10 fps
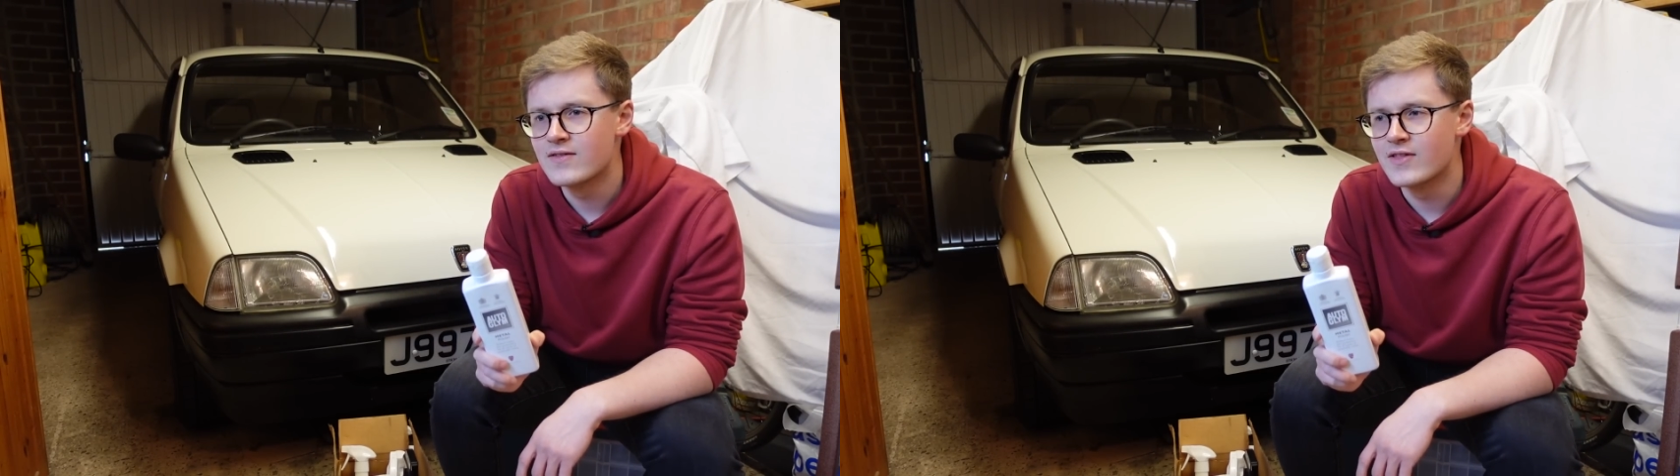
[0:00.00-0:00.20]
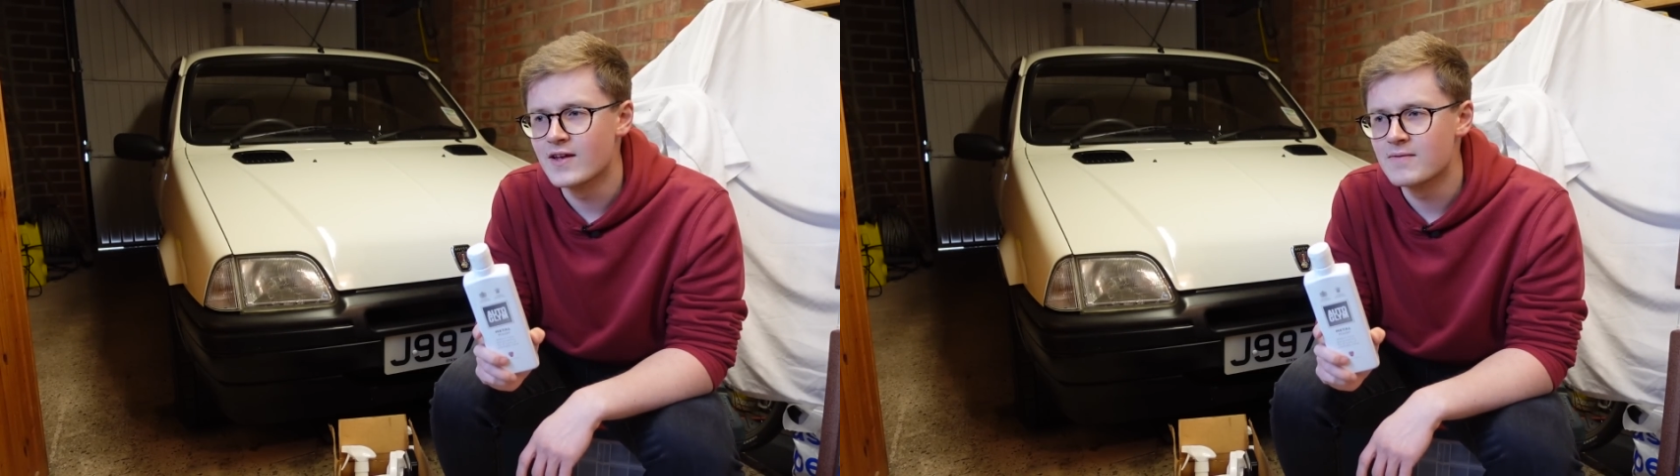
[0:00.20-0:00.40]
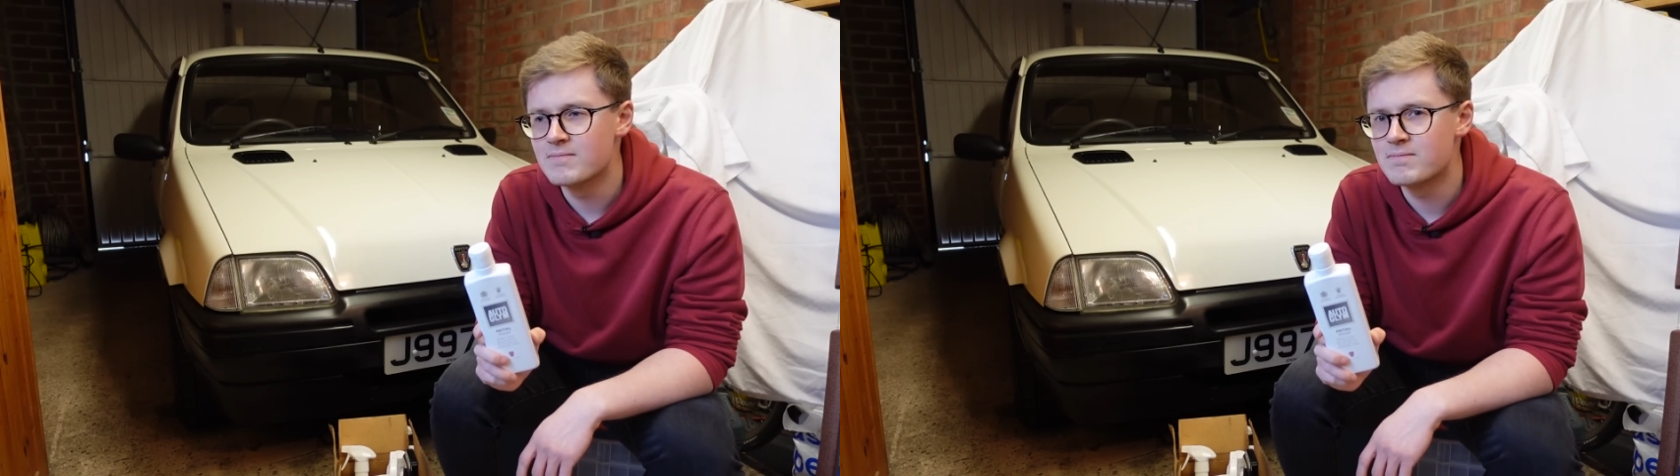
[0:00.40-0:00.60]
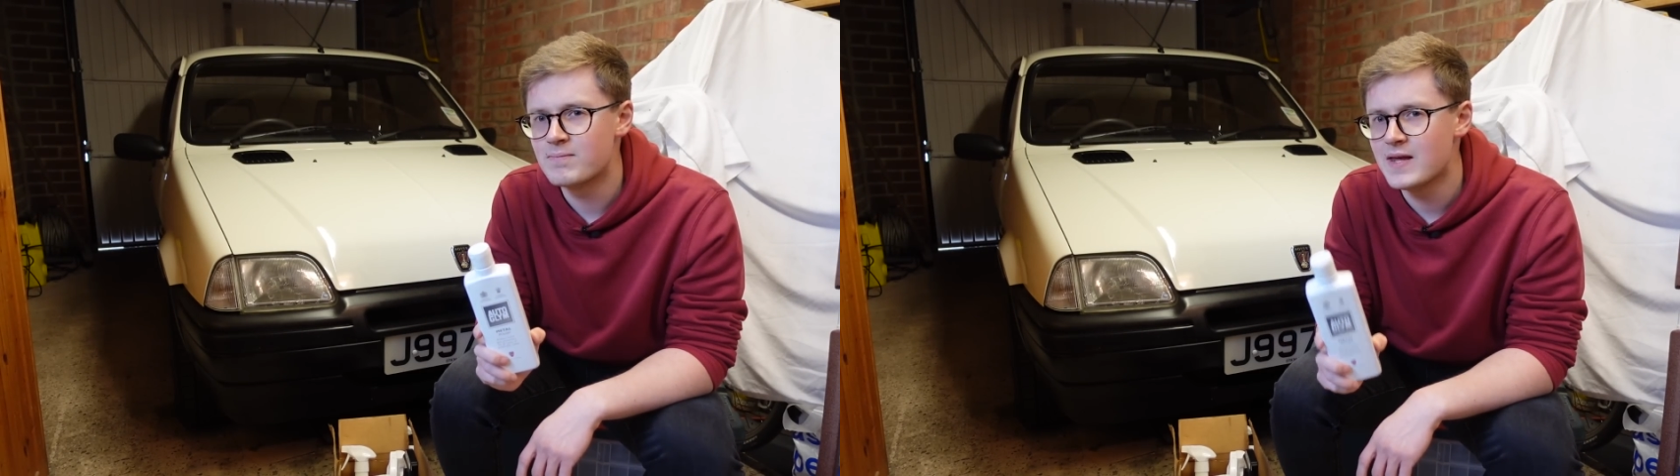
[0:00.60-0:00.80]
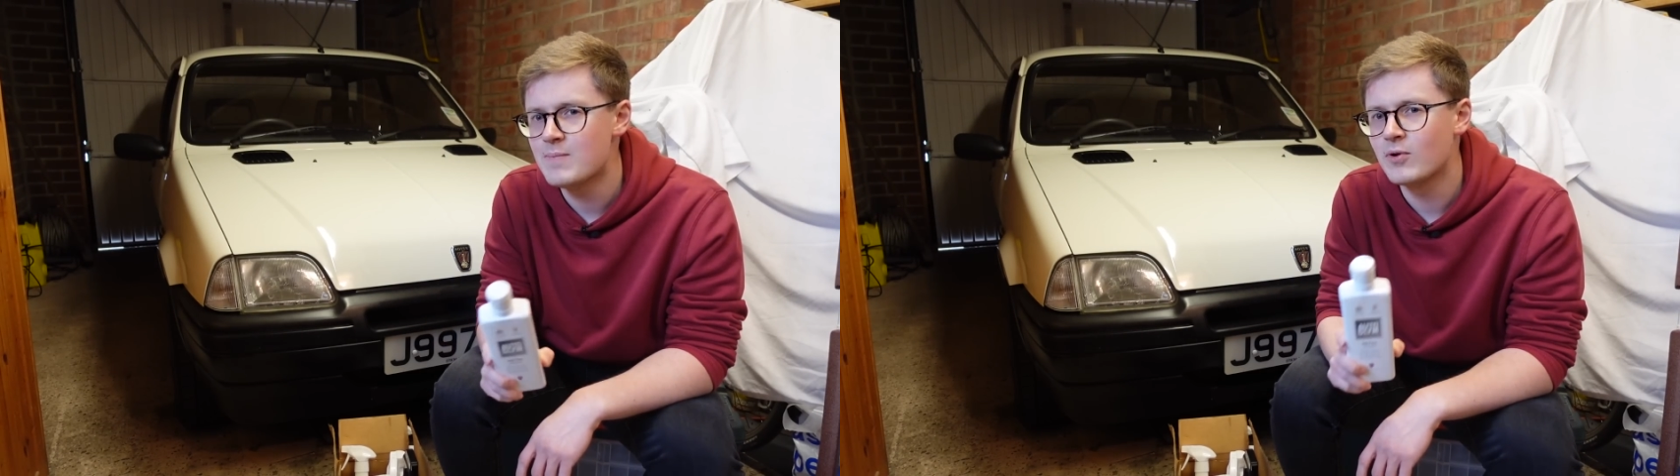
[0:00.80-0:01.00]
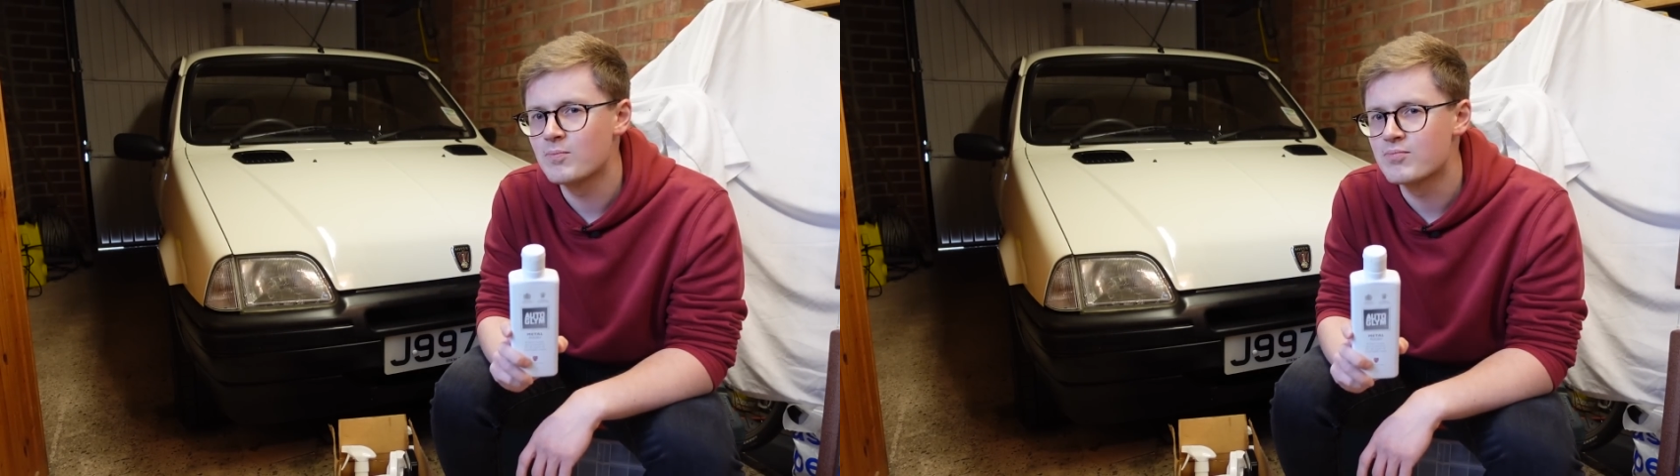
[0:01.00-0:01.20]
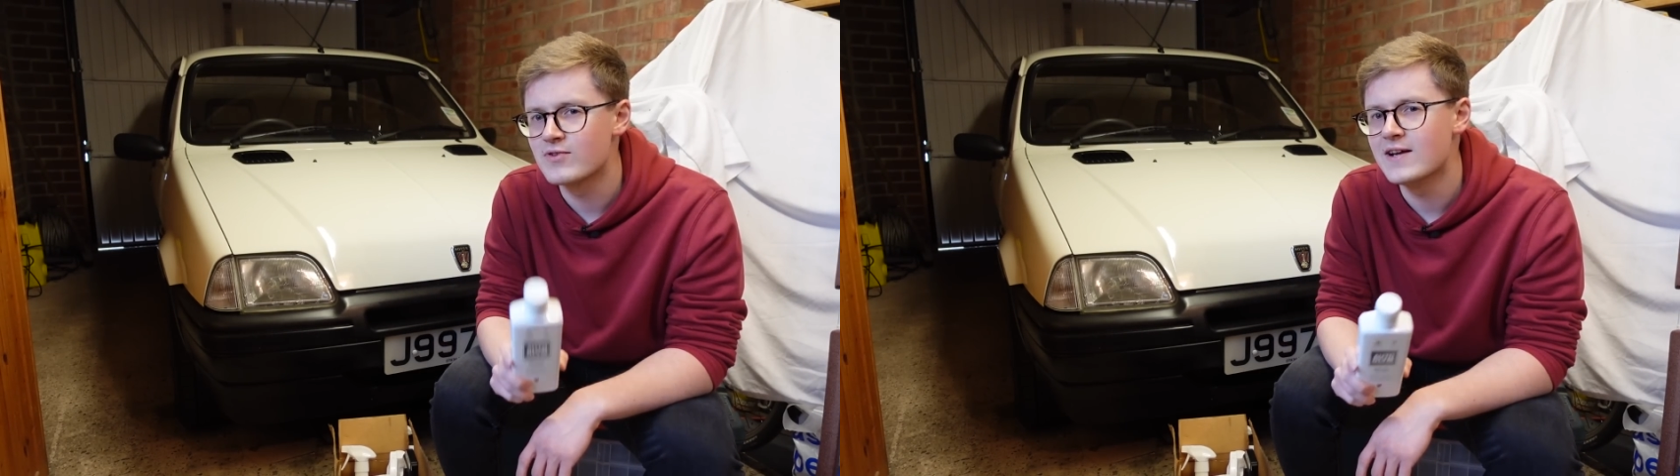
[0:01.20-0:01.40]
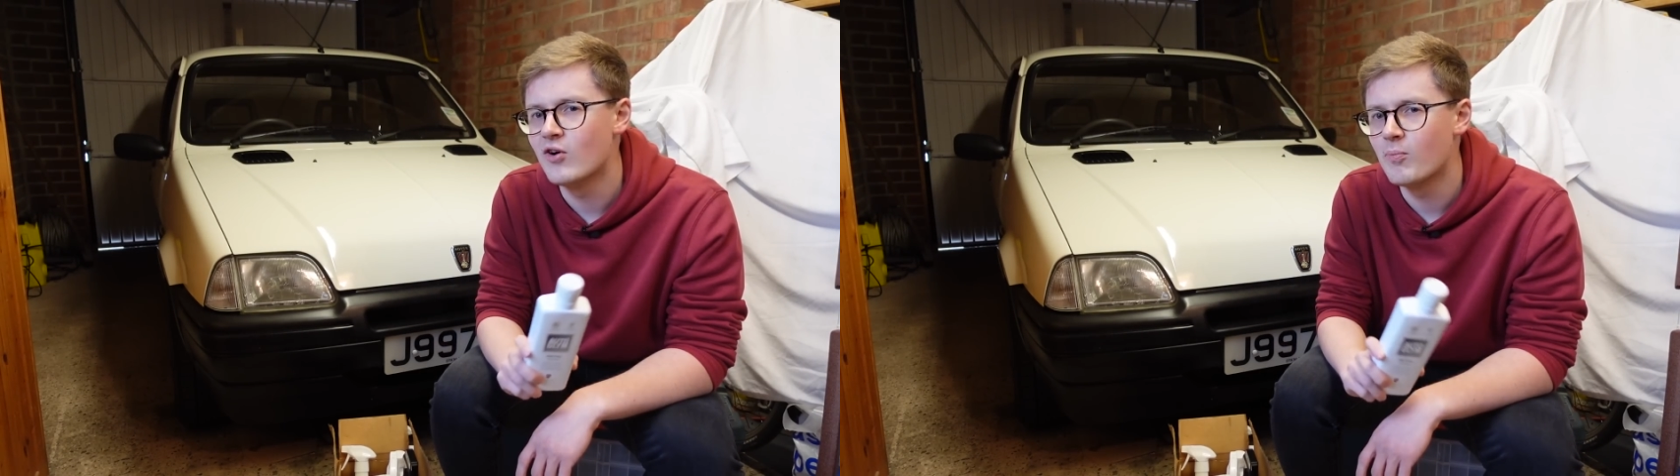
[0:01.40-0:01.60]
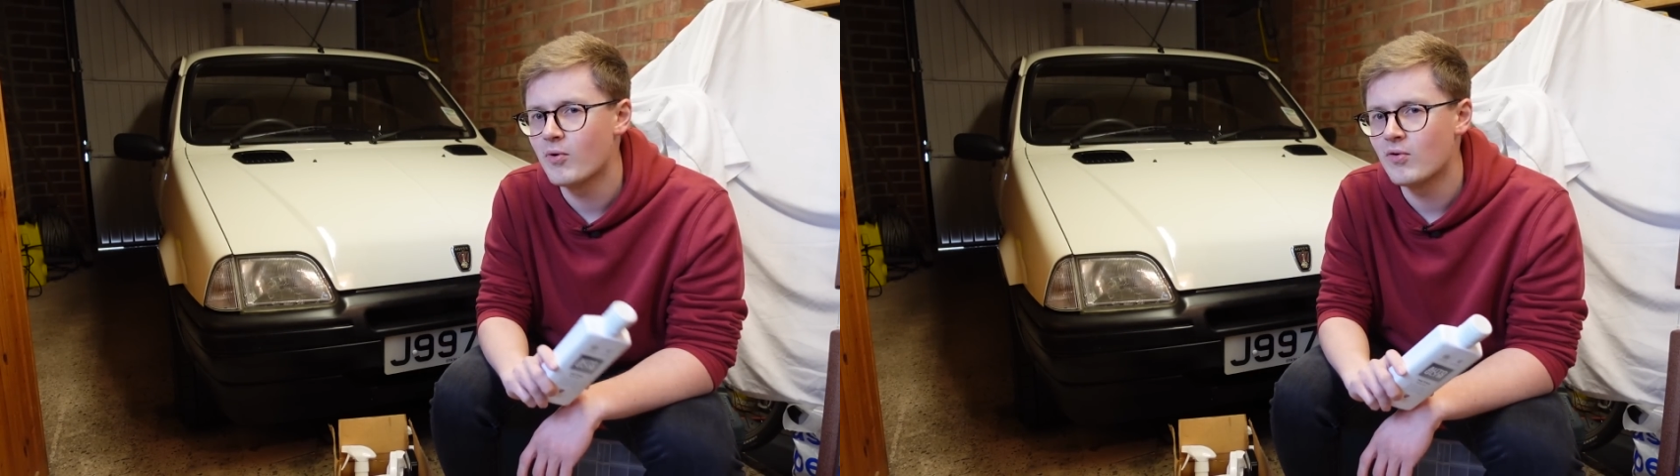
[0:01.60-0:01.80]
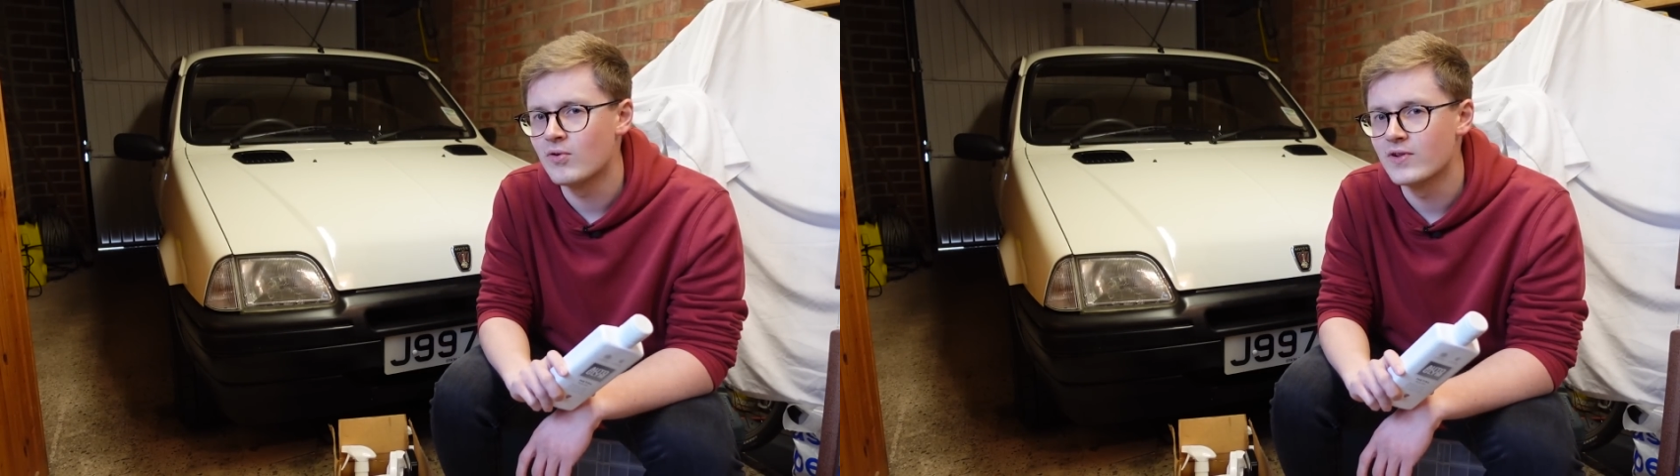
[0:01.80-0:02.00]
that people bring up
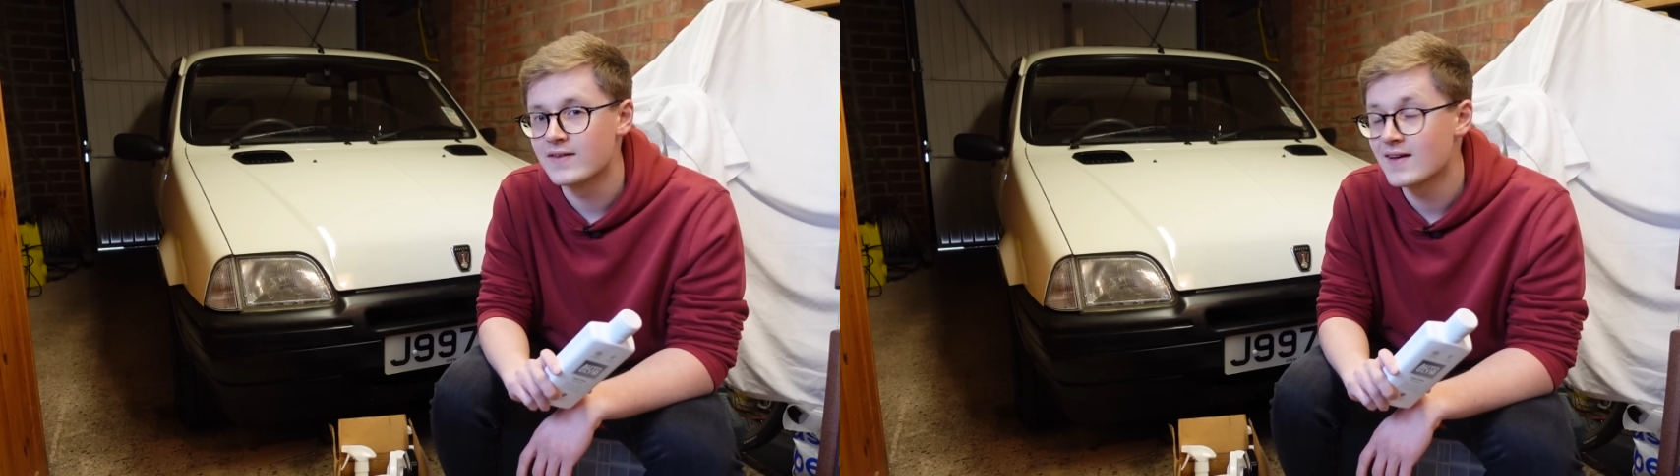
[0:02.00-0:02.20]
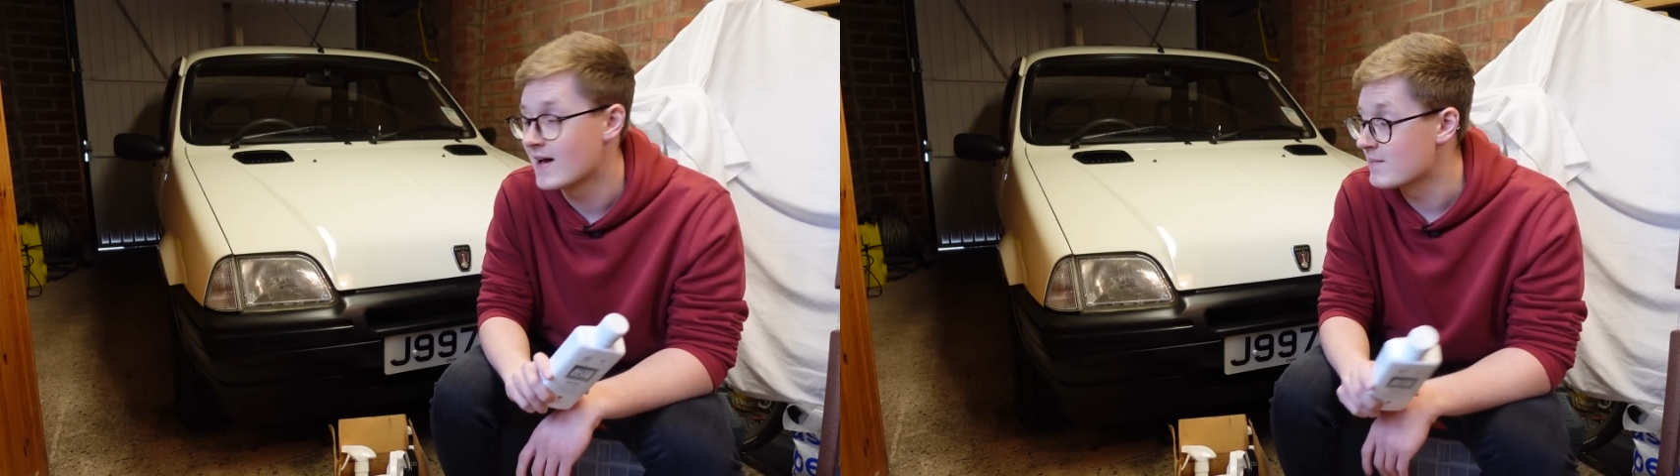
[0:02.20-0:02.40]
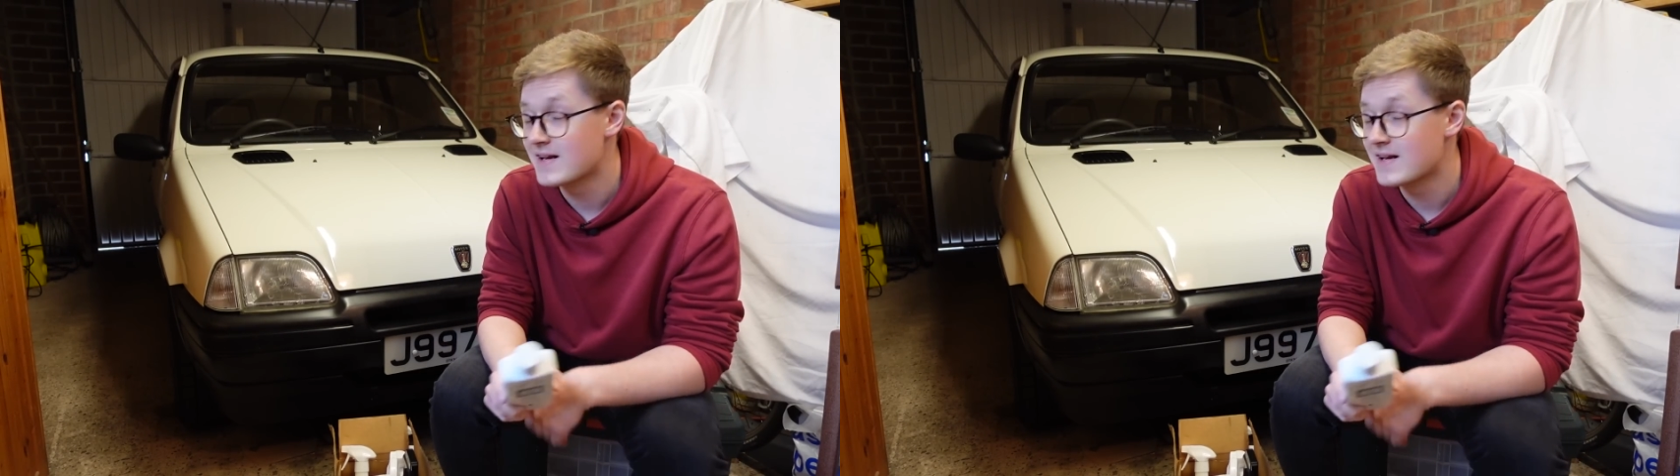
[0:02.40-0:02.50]
all the time.